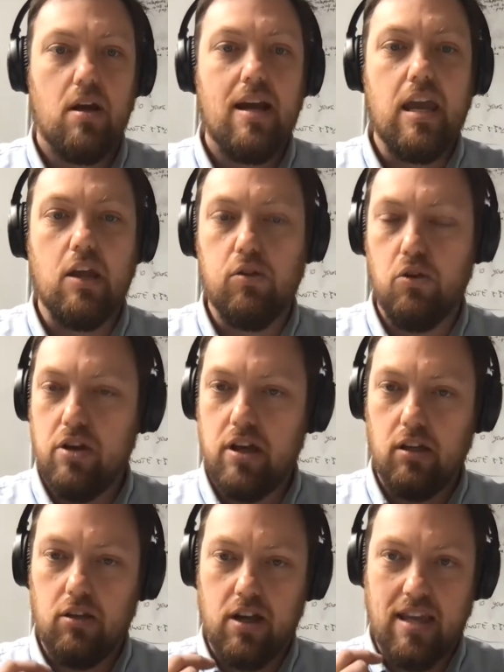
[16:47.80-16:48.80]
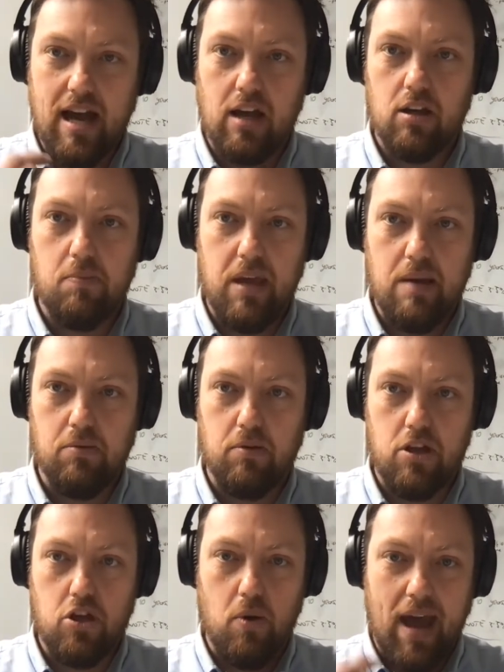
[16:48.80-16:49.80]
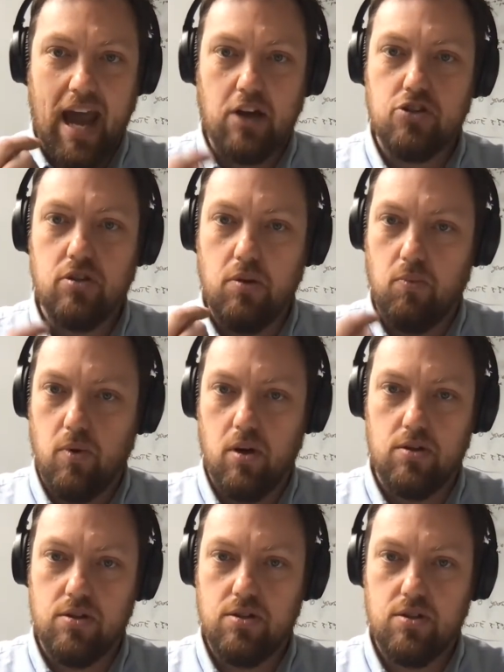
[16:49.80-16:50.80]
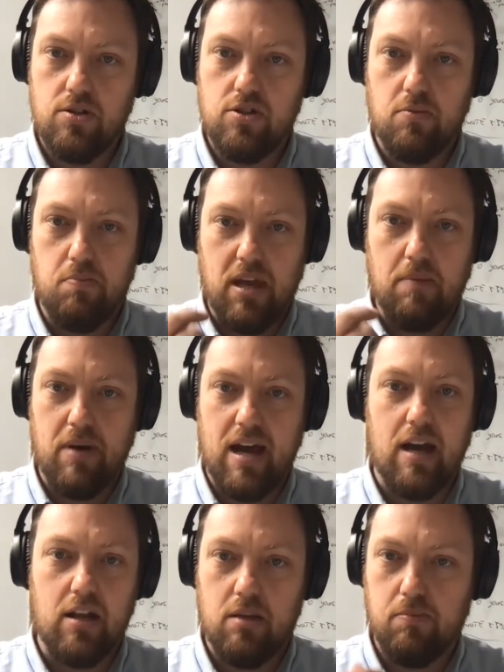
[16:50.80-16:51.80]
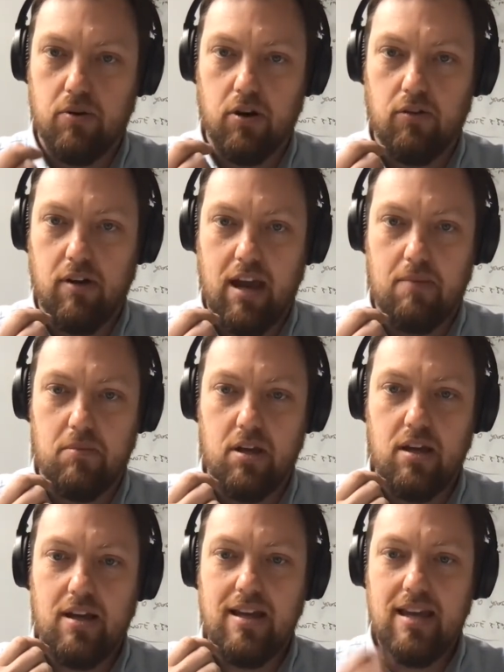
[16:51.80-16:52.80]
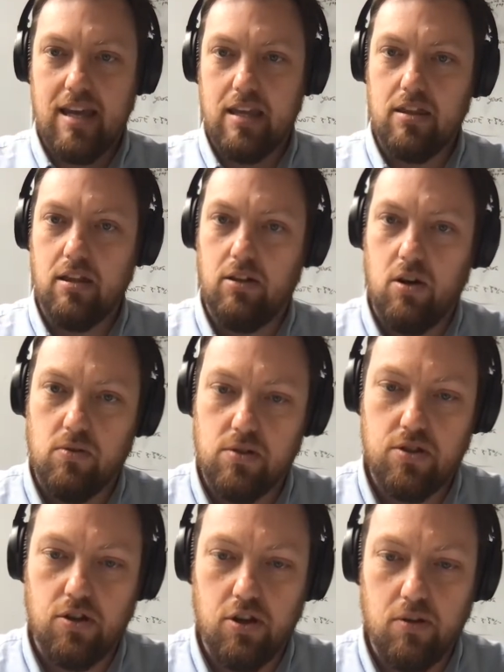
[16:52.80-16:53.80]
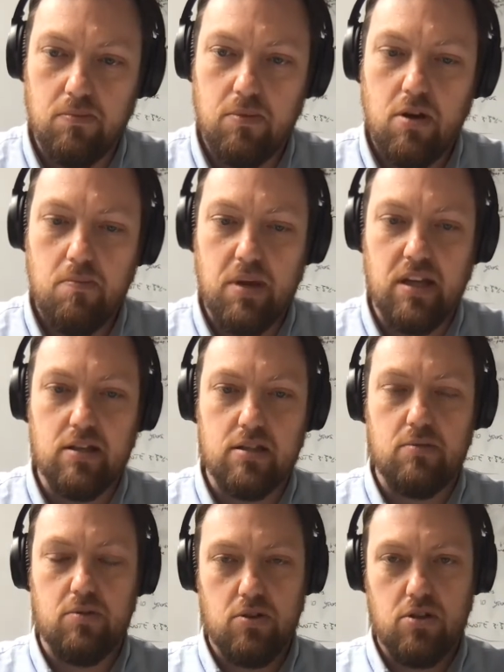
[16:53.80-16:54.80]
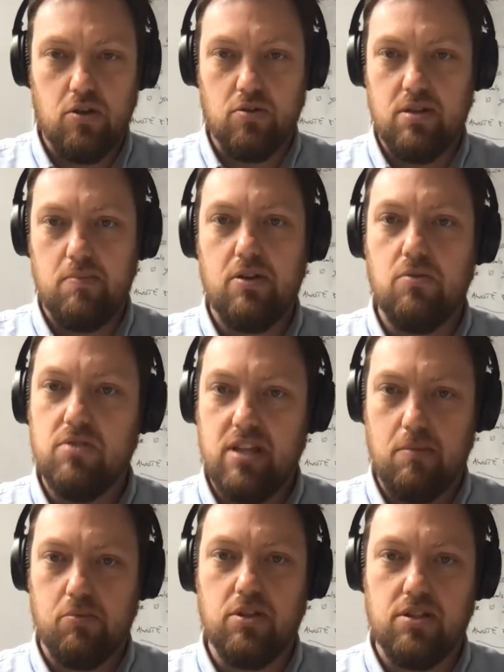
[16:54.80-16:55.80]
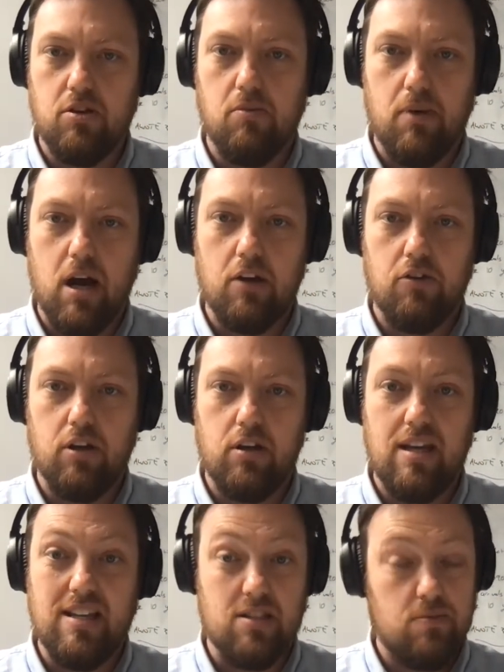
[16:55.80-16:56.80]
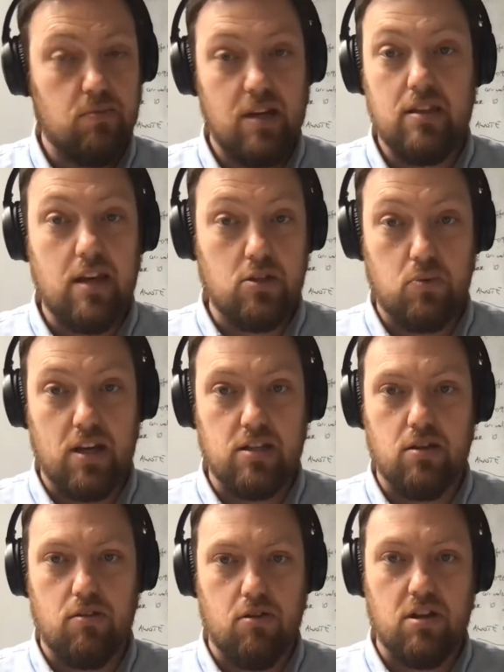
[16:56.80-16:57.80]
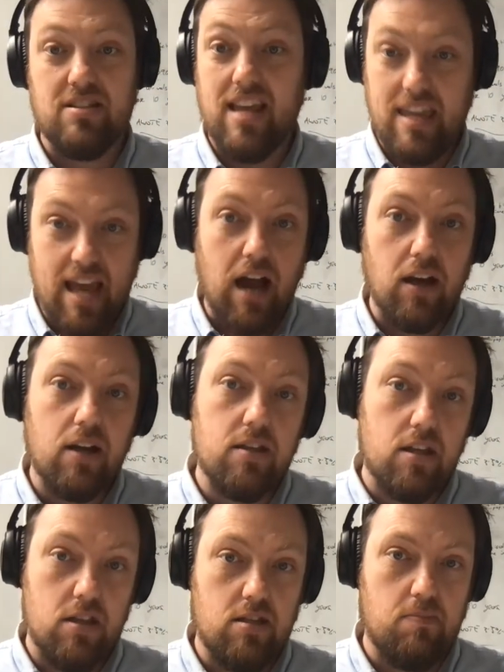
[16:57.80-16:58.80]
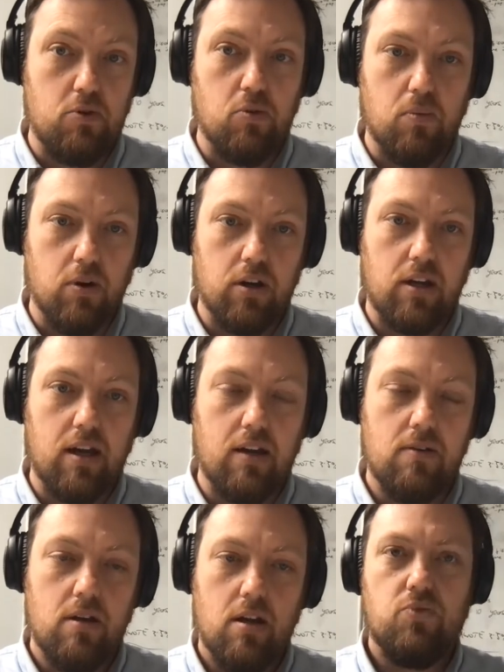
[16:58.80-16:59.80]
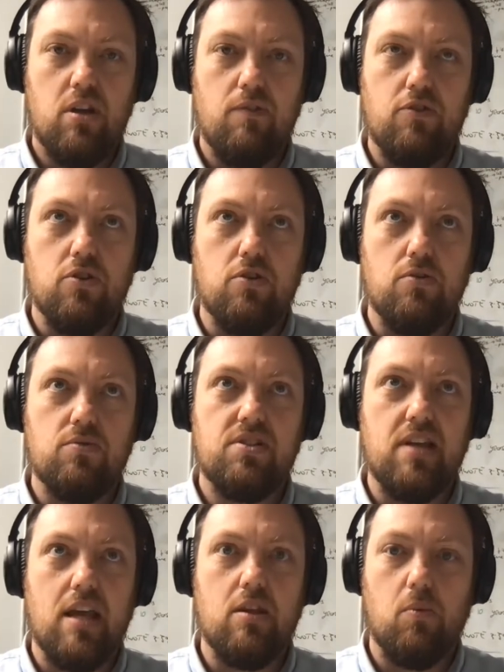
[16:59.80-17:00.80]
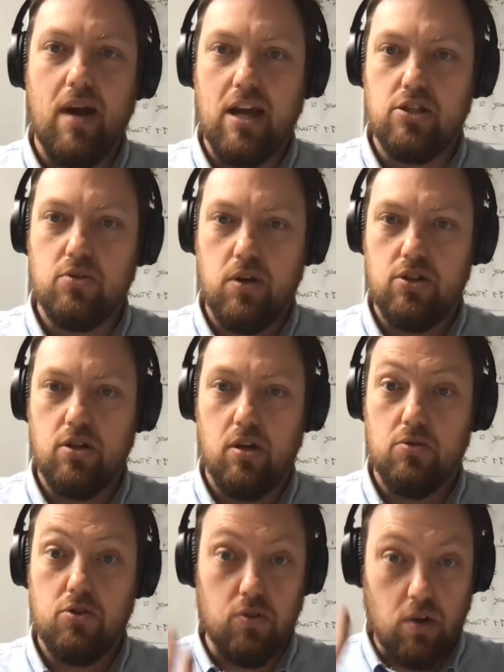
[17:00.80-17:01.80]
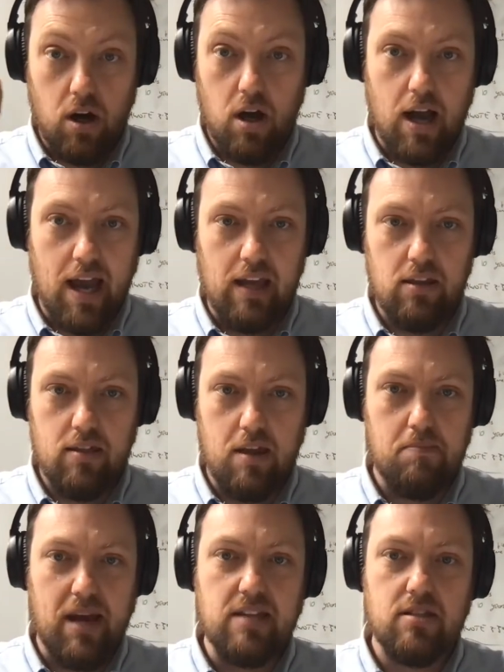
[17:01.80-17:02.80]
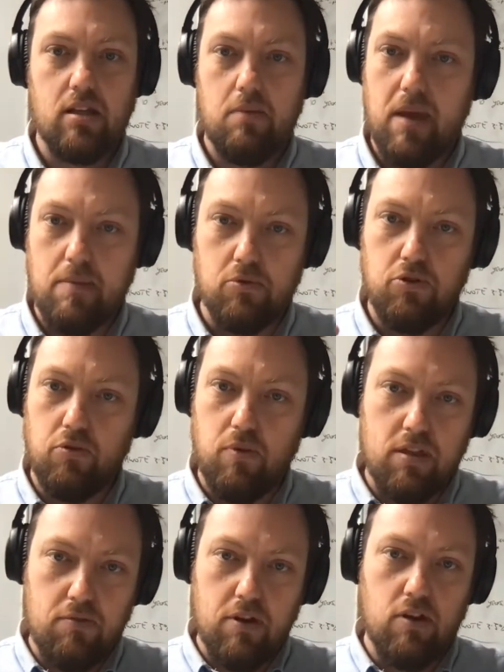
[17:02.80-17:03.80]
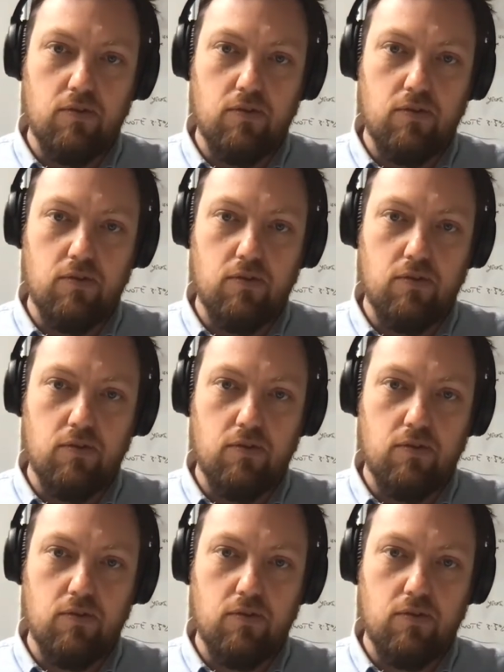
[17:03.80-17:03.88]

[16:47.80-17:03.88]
including a lot of younger people that you actually want to be part of the program in the long term. Because your typical temporary skilled migrant is in their 20s and 30s. They're younger than the typical worker. If you set the wage threshold too high, then basically people who with 3 or